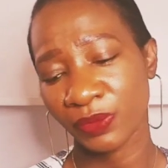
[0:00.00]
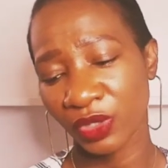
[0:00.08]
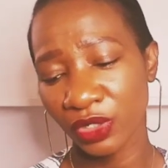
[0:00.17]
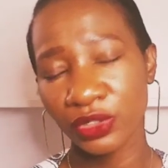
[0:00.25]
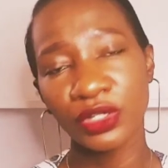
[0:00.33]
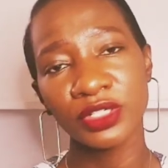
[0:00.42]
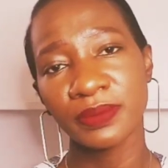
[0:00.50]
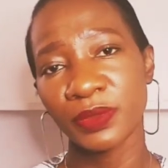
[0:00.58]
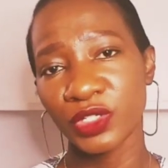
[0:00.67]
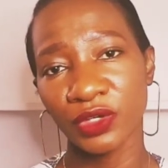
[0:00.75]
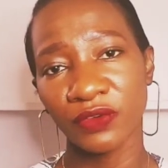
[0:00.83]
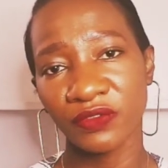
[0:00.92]
you don't
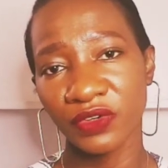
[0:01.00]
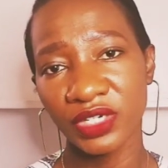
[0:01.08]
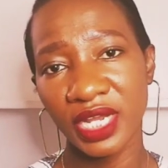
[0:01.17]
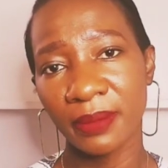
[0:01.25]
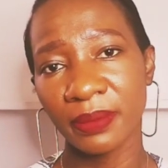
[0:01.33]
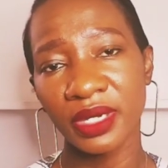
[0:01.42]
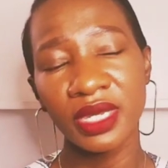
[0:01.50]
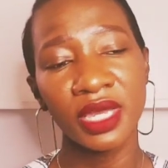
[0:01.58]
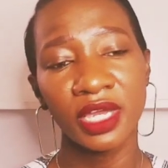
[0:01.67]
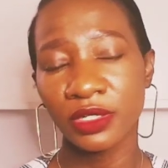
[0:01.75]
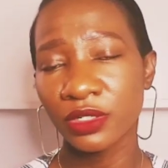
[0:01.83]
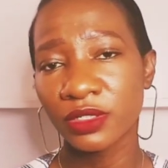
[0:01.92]
put your phone number,
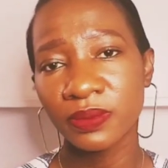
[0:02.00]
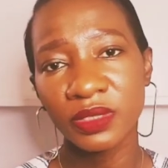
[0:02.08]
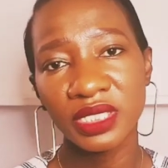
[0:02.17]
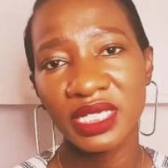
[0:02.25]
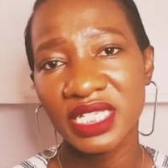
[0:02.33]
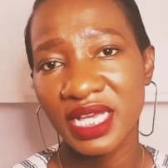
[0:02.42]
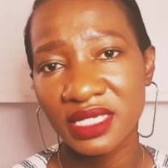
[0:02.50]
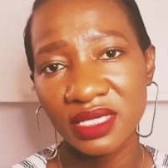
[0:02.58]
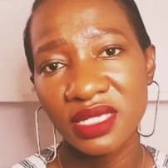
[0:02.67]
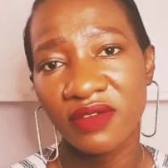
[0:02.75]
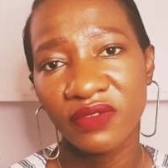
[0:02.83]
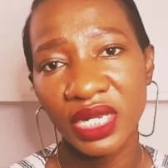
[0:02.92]
you don't put the sizes
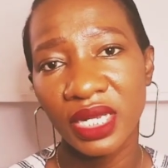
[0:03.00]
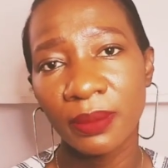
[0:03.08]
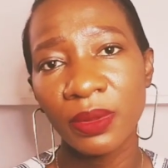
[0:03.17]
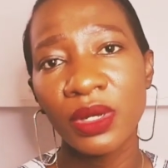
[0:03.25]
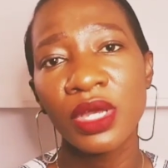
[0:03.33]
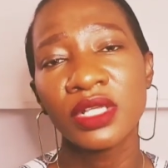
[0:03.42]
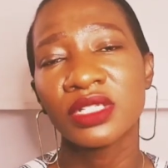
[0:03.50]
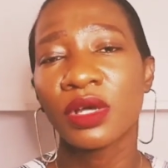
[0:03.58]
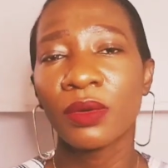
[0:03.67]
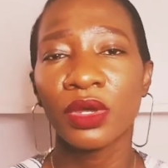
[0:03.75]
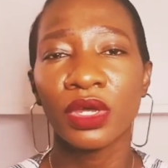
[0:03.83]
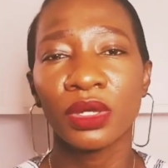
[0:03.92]
available,
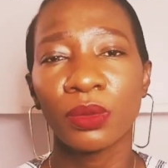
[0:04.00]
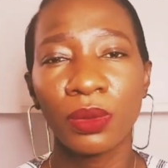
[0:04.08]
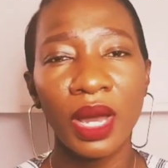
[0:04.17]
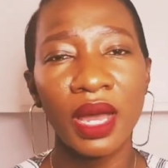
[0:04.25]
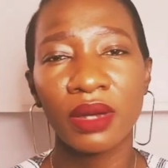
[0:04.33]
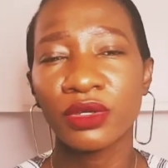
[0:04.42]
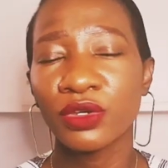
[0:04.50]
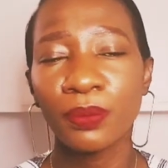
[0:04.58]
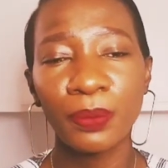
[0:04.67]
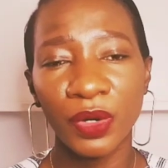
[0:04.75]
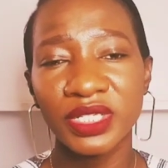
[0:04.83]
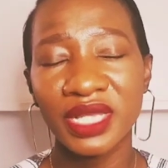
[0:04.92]
so you
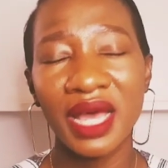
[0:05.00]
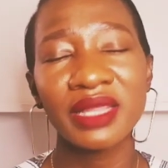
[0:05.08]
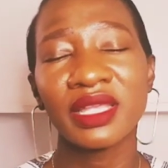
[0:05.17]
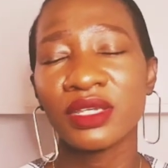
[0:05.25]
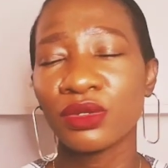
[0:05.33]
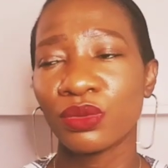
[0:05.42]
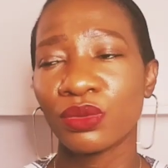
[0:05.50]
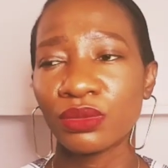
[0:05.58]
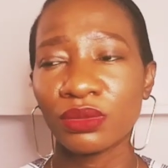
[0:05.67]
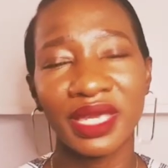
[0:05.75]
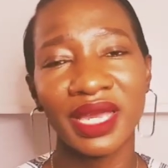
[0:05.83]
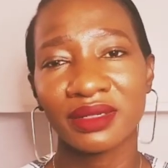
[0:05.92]
post and then you
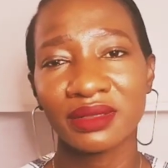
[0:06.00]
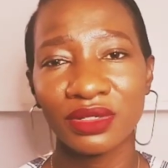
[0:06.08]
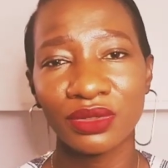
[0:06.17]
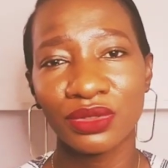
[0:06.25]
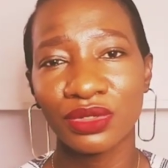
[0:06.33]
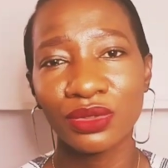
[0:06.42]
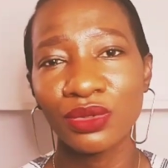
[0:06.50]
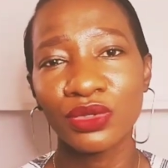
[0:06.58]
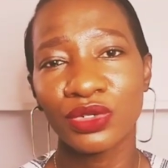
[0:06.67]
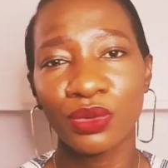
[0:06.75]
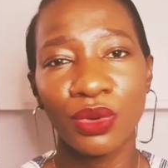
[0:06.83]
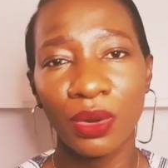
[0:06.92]
get
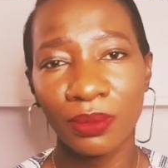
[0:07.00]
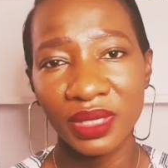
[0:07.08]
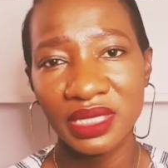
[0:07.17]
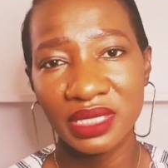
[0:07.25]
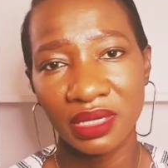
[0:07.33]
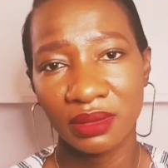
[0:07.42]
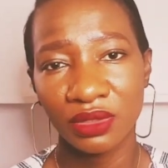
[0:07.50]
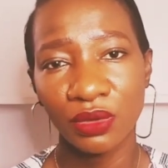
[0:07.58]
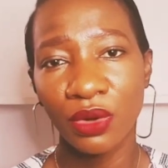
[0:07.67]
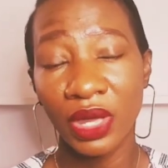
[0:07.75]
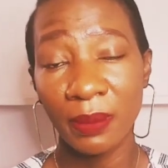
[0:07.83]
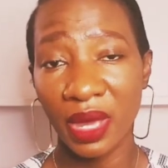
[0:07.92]
you go missing, you
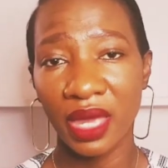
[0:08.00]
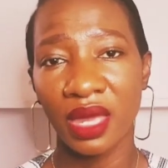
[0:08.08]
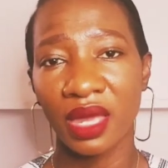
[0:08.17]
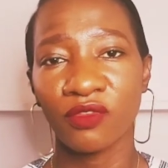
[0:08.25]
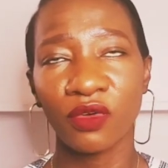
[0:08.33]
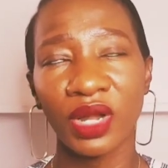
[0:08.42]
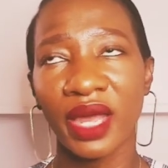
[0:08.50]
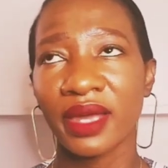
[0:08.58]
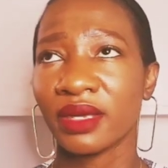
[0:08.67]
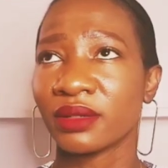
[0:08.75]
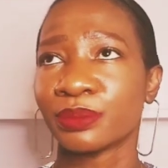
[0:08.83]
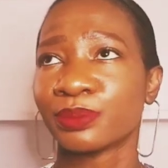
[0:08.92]
go MIA for like,